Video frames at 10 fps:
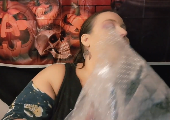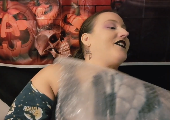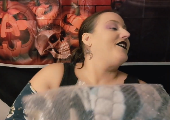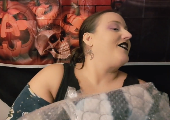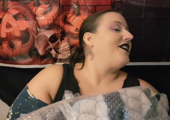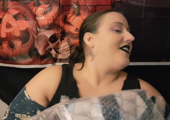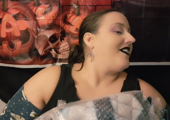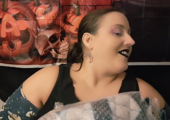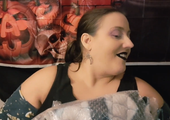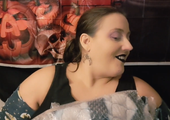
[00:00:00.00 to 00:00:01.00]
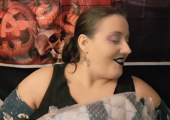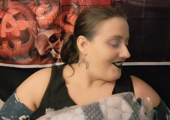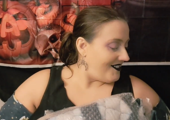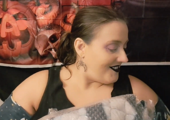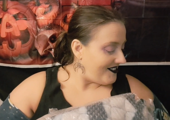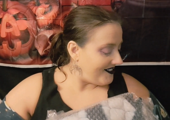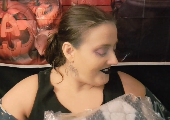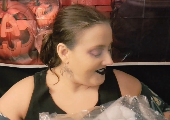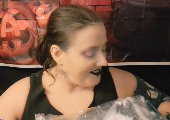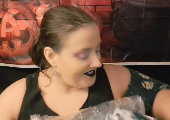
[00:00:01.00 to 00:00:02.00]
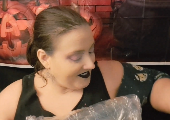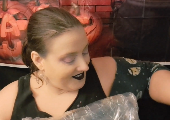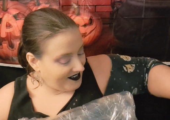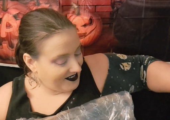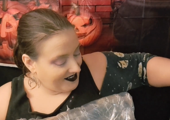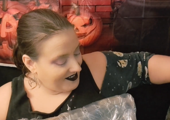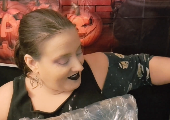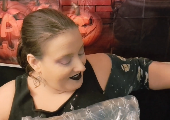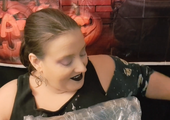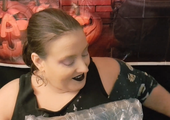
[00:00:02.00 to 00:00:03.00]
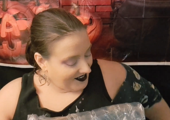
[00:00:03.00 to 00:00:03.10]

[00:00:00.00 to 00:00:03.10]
Nothing is said.